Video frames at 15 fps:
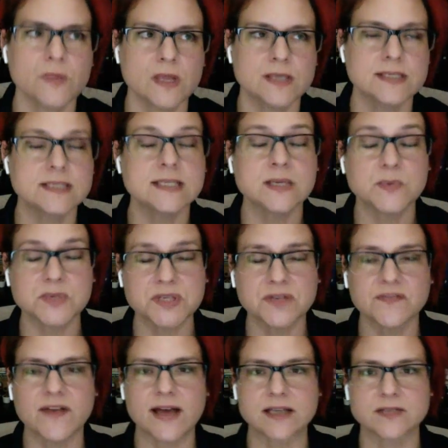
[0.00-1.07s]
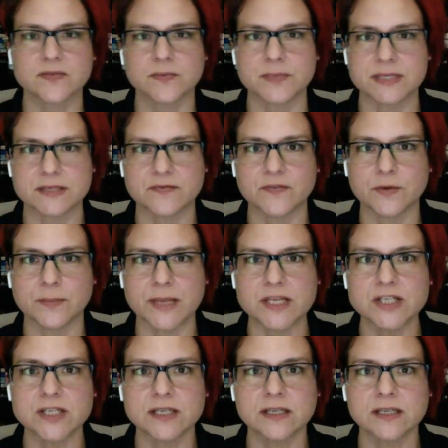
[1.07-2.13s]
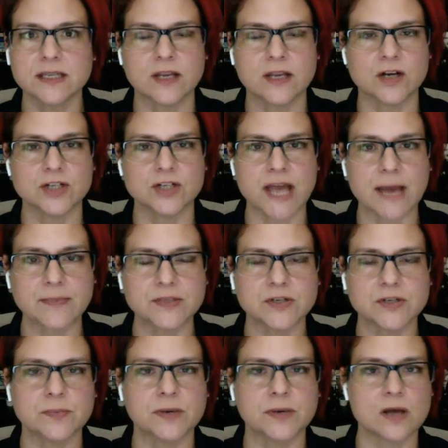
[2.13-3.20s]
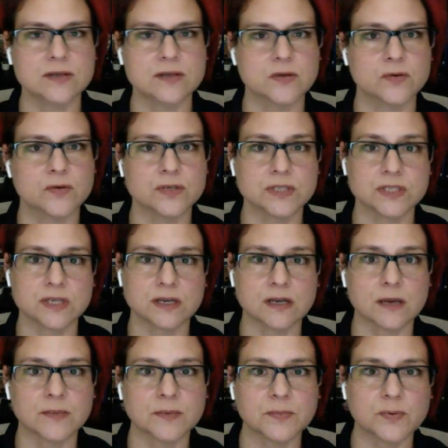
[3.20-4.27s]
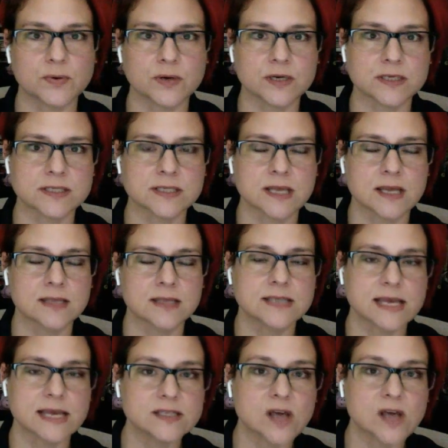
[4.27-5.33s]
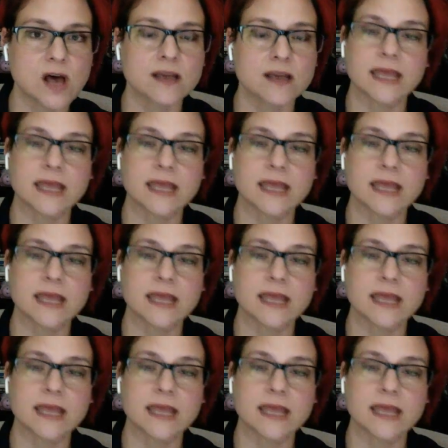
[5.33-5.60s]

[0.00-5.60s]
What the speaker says: distinguishing facts from misinformation in our chapter, but also Christian Amanpour's TED Talk,